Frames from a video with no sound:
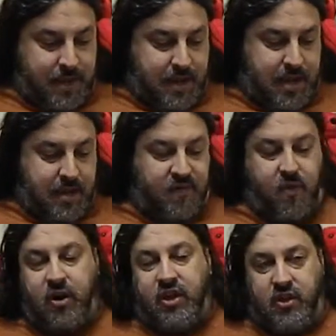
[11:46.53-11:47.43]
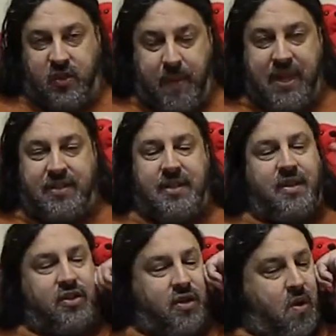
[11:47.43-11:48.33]
and of course there's space in
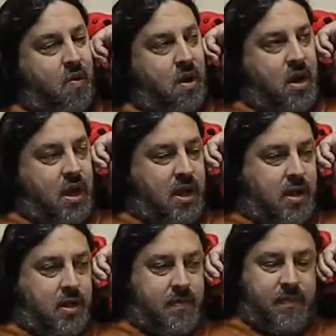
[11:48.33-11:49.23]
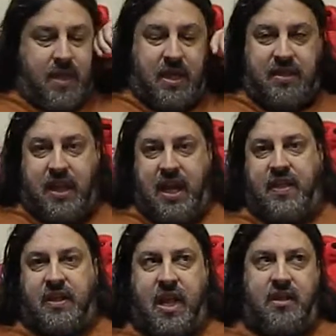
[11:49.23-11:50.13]
there, so uh, it's
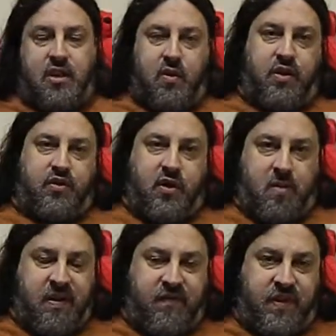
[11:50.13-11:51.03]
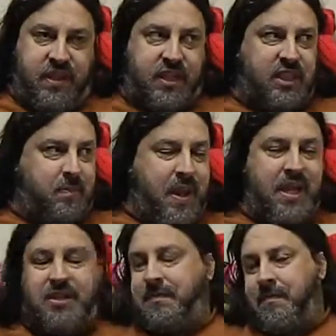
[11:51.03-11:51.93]
anything that has to do with astronomy, physics,
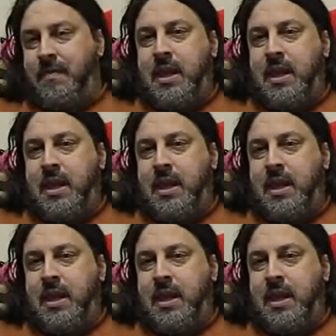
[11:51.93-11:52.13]
space.